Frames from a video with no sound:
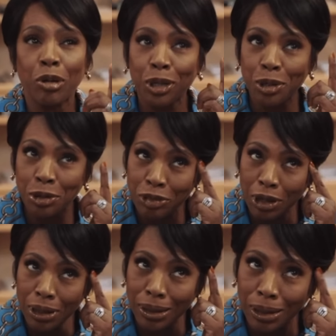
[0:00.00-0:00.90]

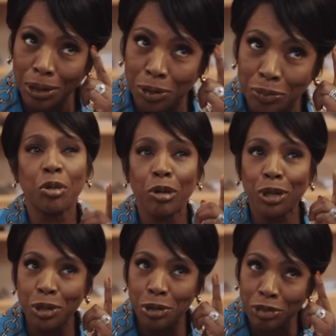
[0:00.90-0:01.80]
you will
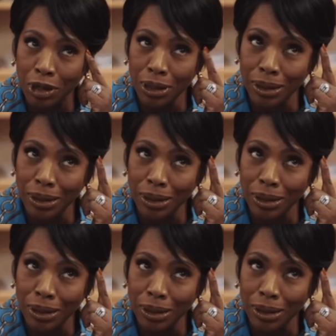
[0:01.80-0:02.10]
fail.